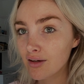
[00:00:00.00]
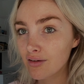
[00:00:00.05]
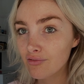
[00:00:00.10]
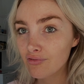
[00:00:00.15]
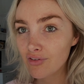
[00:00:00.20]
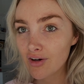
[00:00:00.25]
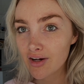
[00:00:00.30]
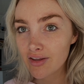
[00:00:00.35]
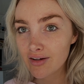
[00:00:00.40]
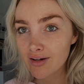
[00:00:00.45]

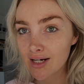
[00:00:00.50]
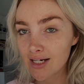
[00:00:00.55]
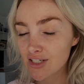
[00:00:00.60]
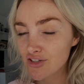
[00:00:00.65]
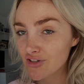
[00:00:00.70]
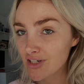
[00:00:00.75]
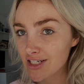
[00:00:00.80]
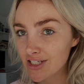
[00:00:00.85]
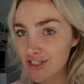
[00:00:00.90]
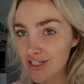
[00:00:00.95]
Further
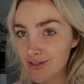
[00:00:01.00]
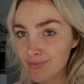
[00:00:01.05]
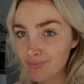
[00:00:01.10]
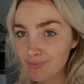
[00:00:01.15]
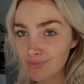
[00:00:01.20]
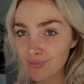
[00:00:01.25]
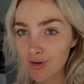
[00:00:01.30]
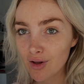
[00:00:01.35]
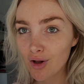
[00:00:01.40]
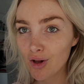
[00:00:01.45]
hydration,
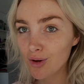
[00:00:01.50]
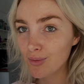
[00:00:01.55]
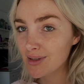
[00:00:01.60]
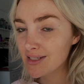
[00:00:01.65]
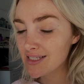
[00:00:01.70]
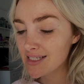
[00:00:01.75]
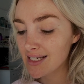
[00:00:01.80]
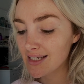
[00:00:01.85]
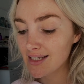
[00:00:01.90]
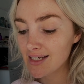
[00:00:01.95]

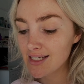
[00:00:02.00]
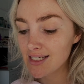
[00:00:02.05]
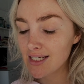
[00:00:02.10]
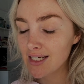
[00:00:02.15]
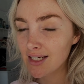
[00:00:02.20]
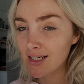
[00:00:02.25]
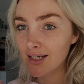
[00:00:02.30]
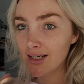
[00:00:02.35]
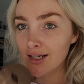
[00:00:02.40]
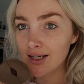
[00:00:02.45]
always needed.
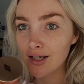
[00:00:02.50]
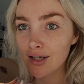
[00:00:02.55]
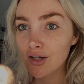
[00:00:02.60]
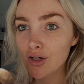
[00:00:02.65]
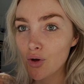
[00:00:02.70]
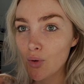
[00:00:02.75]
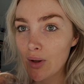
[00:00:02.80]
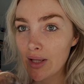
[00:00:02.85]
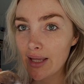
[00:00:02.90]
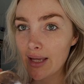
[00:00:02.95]

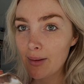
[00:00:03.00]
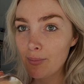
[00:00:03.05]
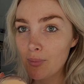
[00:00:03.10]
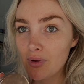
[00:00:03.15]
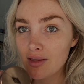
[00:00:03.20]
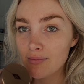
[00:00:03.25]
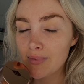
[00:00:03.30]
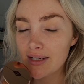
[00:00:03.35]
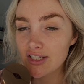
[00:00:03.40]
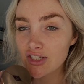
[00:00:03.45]
Going in
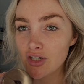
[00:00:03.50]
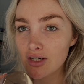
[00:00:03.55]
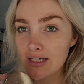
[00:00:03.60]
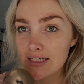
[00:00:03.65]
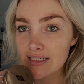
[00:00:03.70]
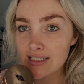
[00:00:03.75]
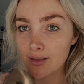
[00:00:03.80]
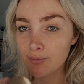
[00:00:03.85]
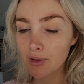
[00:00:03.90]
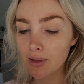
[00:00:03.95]
with my
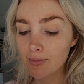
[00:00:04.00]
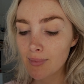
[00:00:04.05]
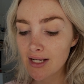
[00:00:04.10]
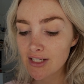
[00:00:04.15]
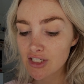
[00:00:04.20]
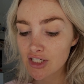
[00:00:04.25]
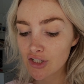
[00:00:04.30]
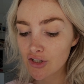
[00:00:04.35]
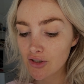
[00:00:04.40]
Charlotte Tilbury Magic